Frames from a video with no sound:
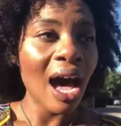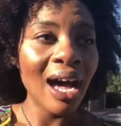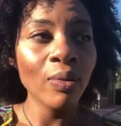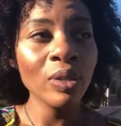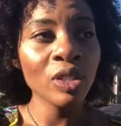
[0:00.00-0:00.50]

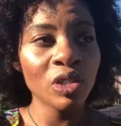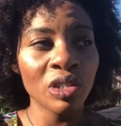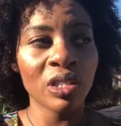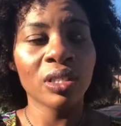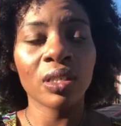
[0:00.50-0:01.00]
I was
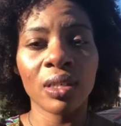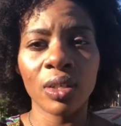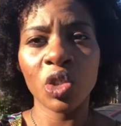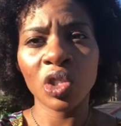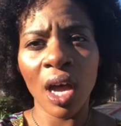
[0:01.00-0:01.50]
just
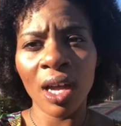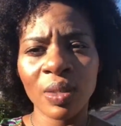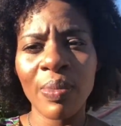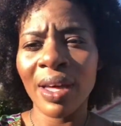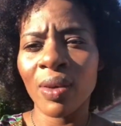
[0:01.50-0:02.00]

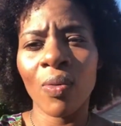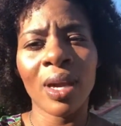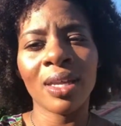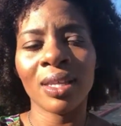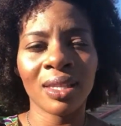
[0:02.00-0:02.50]
shocked by the
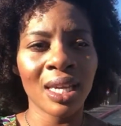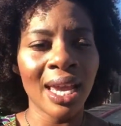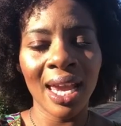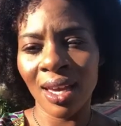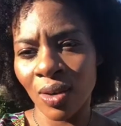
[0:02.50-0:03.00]
way that they
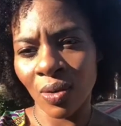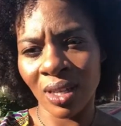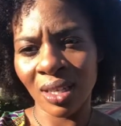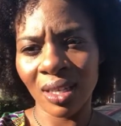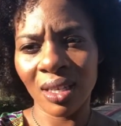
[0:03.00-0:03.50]
handled
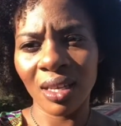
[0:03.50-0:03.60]
it.